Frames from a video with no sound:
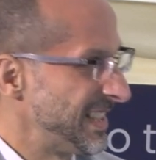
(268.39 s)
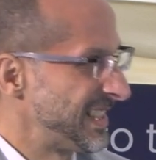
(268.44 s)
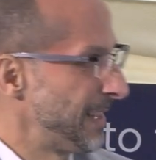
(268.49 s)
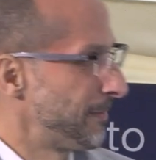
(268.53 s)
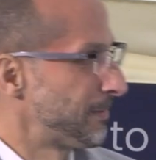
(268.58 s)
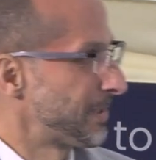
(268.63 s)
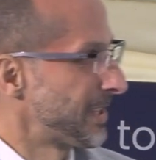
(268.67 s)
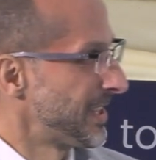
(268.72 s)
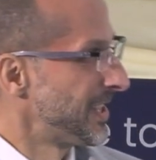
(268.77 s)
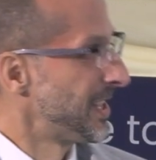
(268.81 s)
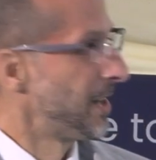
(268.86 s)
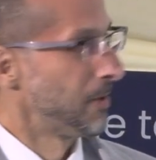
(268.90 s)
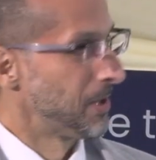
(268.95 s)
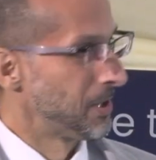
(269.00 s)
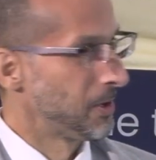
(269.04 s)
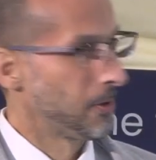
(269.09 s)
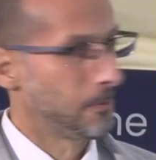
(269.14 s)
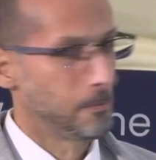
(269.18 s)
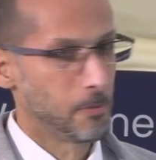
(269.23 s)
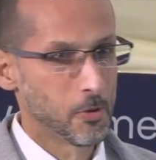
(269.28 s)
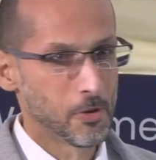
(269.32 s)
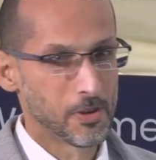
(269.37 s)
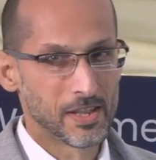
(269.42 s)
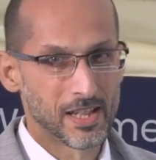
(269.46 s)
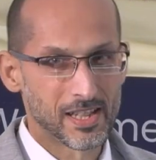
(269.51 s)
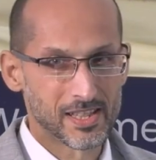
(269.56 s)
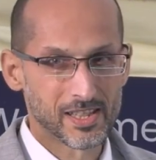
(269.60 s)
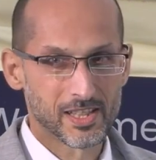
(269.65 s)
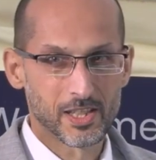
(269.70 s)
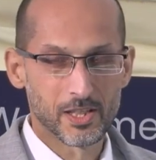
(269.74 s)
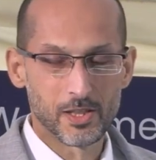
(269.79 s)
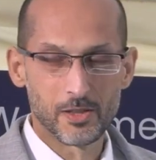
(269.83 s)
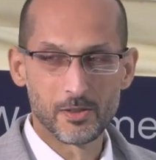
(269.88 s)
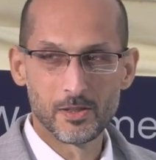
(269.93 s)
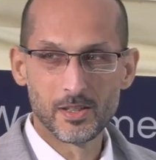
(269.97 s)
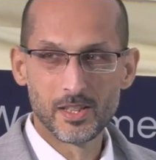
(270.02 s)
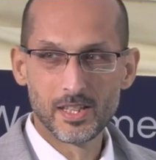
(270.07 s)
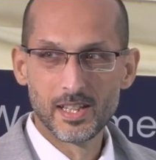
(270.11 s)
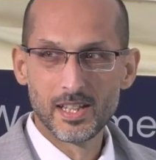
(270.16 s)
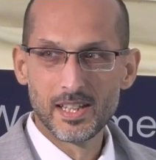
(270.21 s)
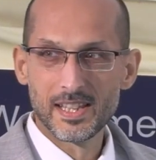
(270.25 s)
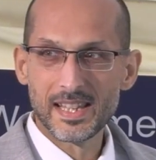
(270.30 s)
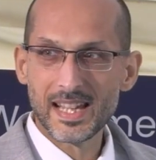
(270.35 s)
seems to know a lot more than us too.
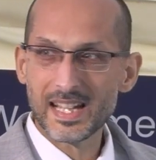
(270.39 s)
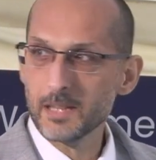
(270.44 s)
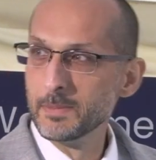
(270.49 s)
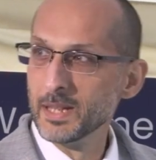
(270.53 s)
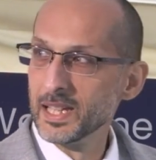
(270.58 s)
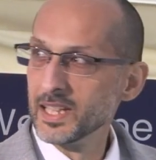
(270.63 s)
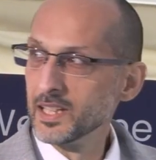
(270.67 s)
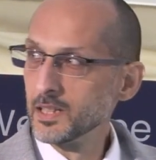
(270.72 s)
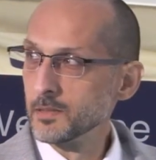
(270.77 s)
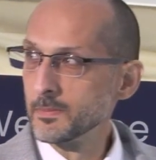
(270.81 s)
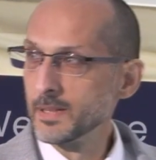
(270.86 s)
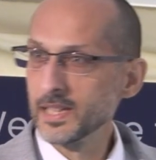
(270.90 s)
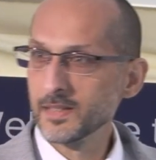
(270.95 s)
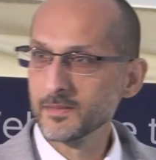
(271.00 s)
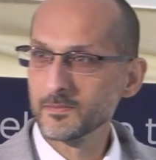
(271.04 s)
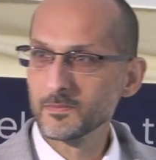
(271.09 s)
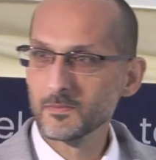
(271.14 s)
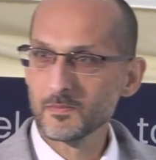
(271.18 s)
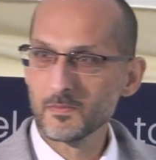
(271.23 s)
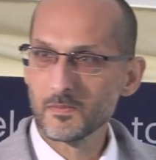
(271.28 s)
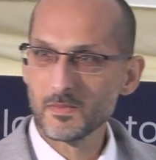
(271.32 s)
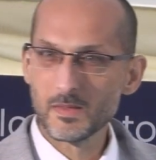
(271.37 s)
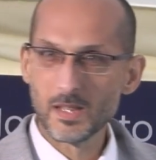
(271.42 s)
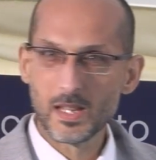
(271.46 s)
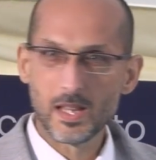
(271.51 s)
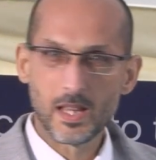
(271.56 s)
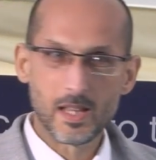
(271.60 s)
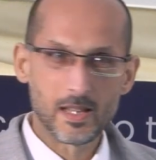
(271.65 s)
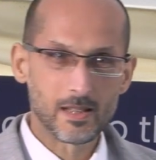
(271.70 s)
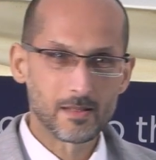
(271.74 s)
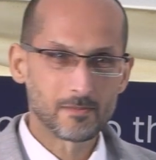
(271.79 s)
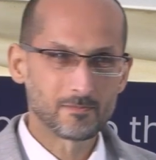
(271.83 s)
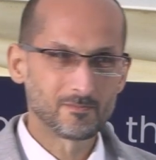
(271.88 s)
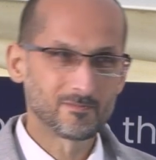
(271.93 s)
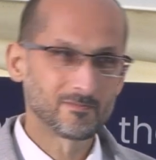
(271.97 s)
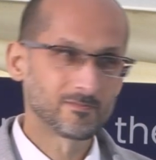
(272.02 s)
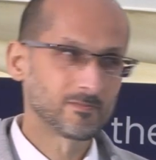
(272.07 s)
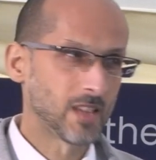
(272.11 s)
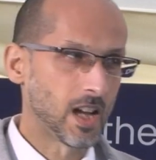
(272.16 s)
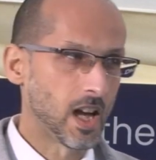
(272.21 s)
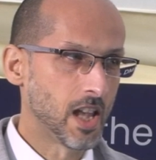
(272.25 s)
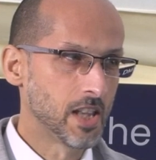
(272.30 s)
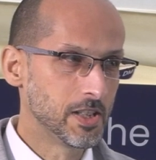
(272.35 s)
That can be a little bit
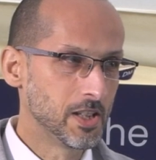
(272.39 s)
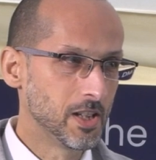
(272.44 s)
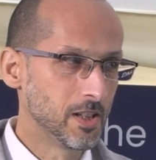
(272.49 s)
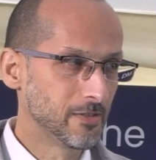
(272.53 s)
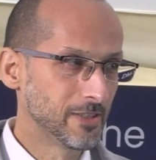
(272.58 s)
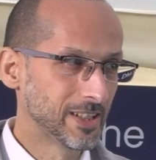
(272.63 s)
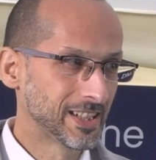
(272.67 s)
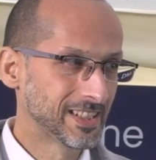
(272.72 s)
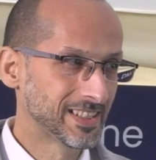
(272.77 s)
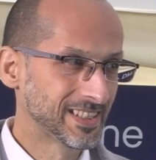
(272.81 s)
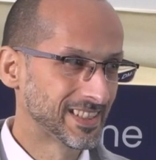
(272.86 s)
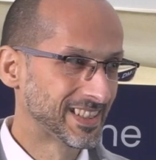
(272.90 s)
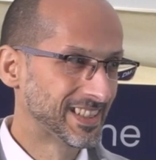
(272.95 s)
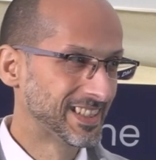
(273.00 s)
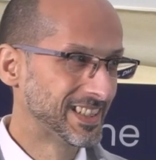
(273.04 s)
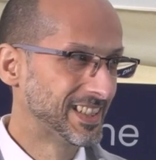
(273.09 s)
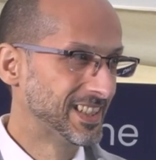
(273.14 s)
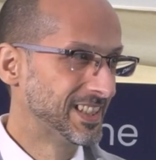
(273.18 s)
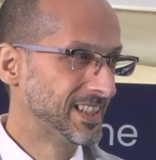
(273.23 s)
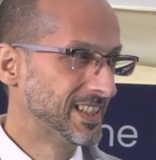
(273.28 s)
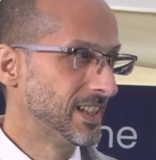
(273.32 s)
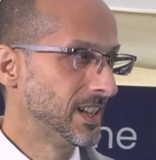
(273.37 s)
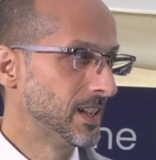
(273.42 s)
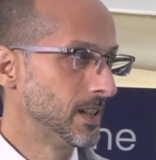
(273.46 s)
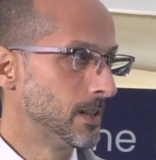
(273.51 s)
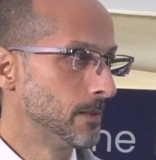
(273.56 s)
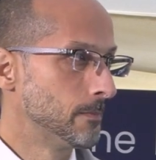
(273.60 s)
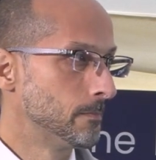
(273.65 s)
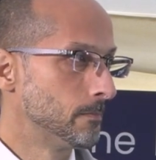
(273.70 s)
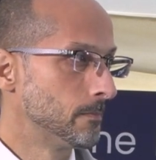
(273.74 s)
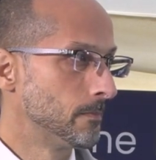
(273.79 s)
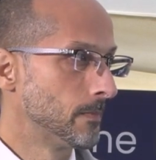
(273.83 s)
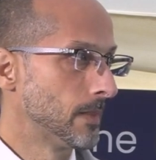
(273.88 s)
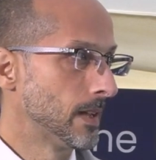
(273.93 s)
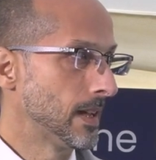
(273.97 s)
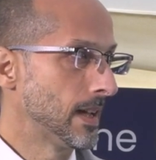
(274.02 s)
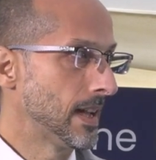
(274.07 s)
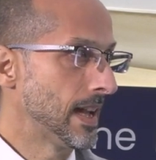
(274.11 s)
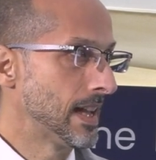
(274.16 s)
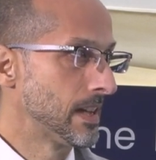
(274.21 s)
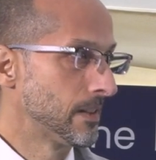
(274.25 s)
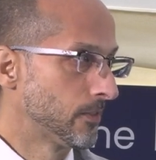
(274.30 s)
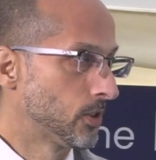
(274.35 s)
unnerving. And
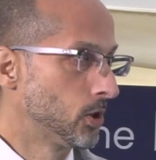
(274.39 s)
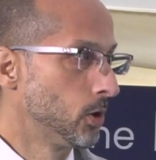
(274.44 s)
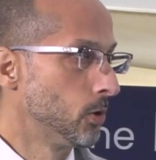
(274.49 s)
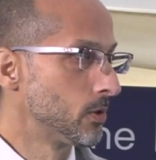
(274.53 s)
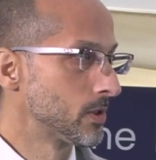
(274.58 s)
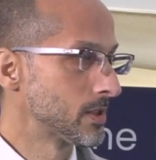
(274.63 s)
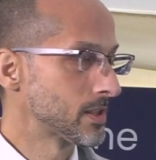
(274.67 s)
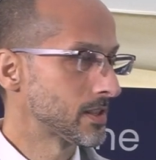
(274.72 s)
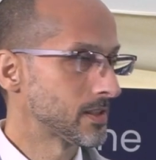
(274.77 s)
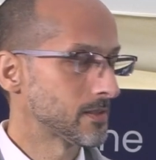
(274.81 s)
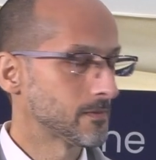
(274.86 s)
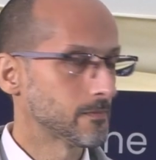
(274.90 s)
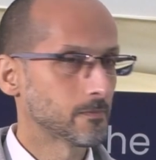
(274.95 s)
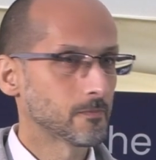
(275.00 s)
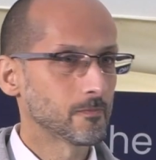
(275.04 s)
of course,